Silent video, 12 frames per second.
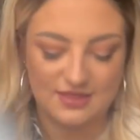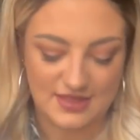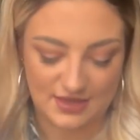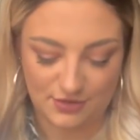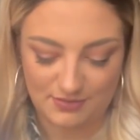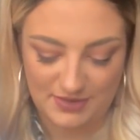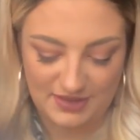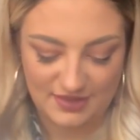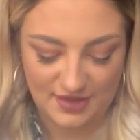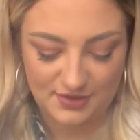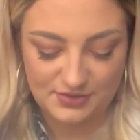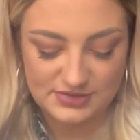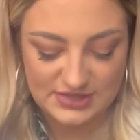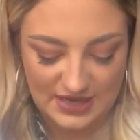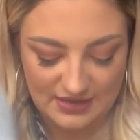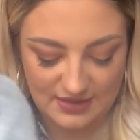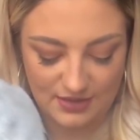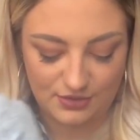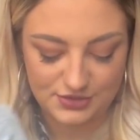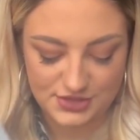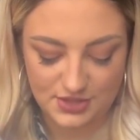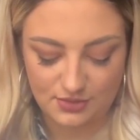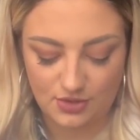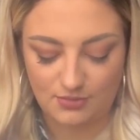they got me those and they
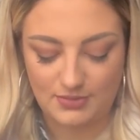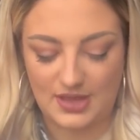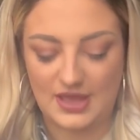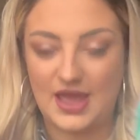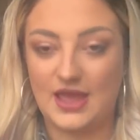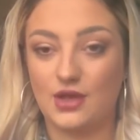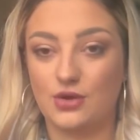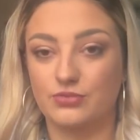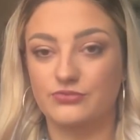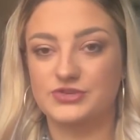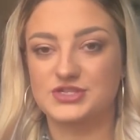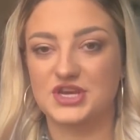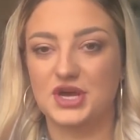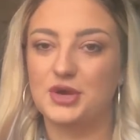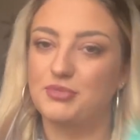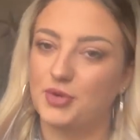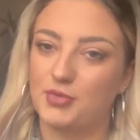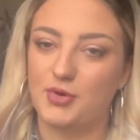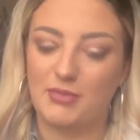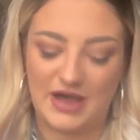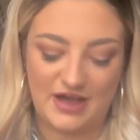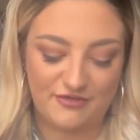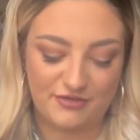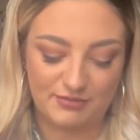also got me a comforter bubble
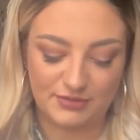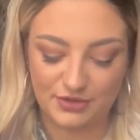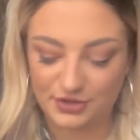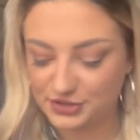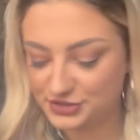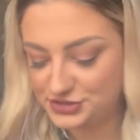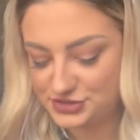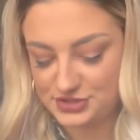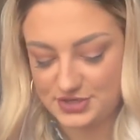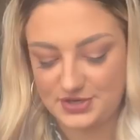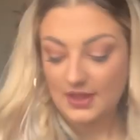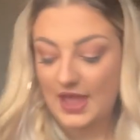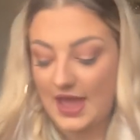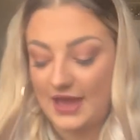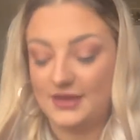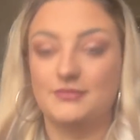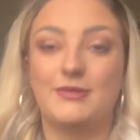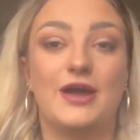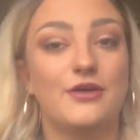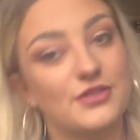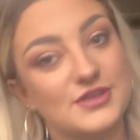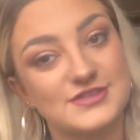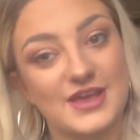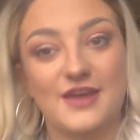bath from Lush. And my
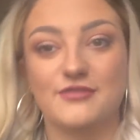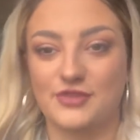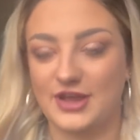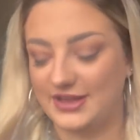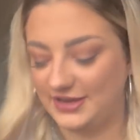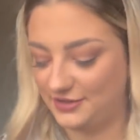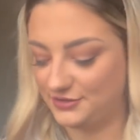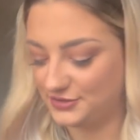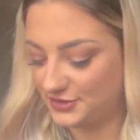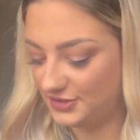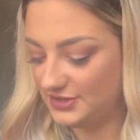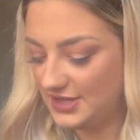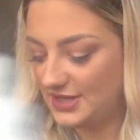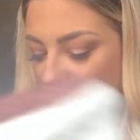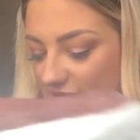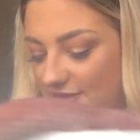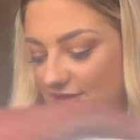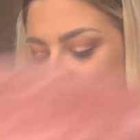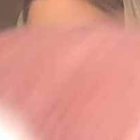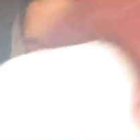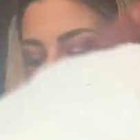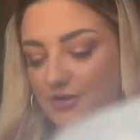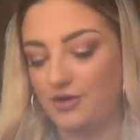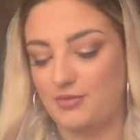other set of Great Auntie and Uncle
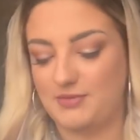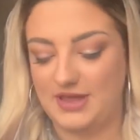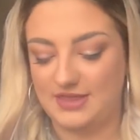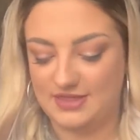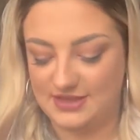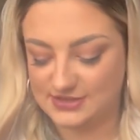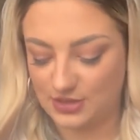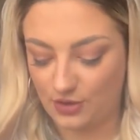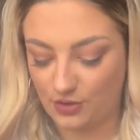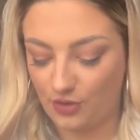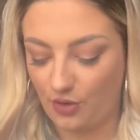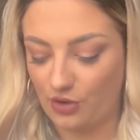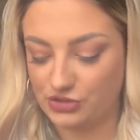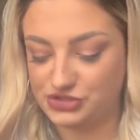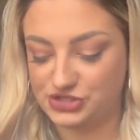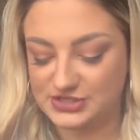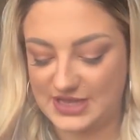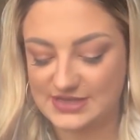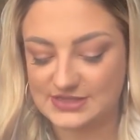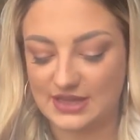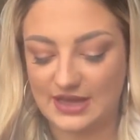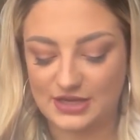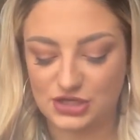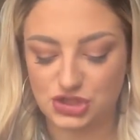got me this gorgeous, it's
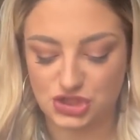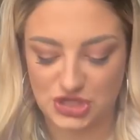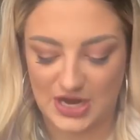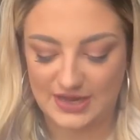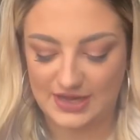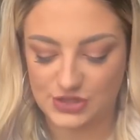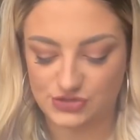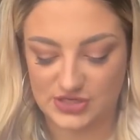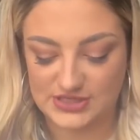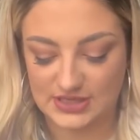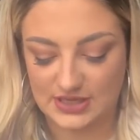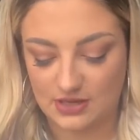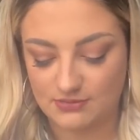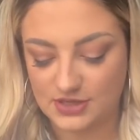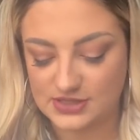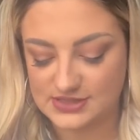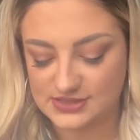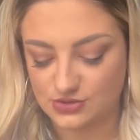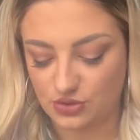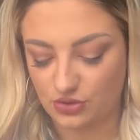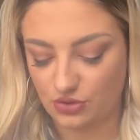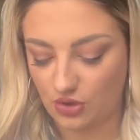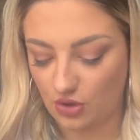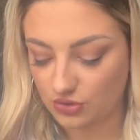like a jacket dressing gown because it's not
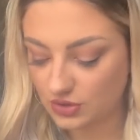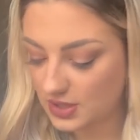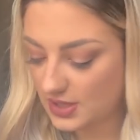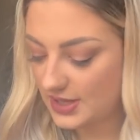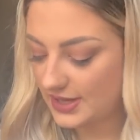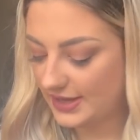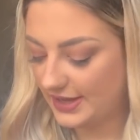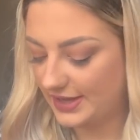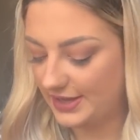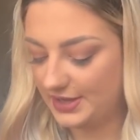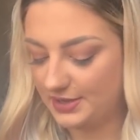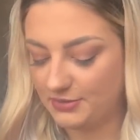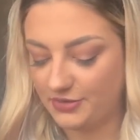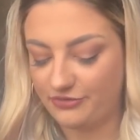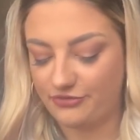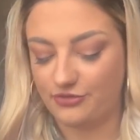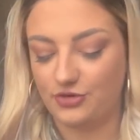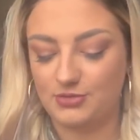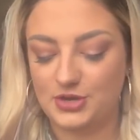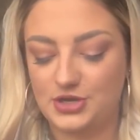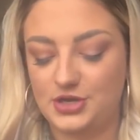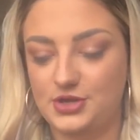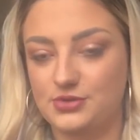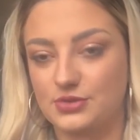long, um, from
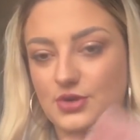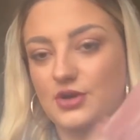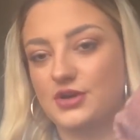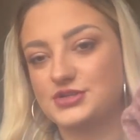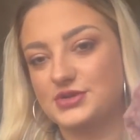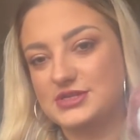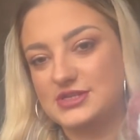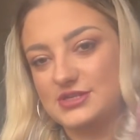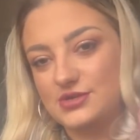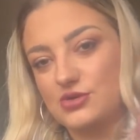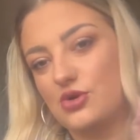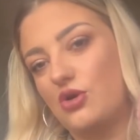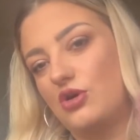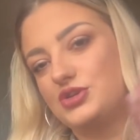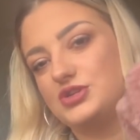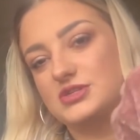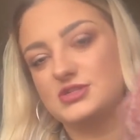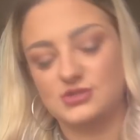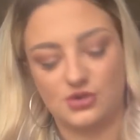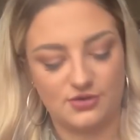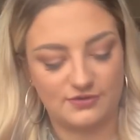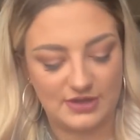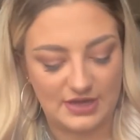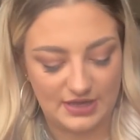New Look. So it's this gorgeous sort
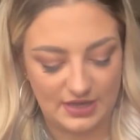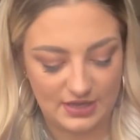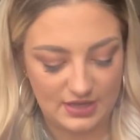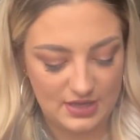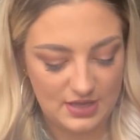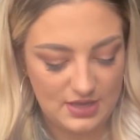of like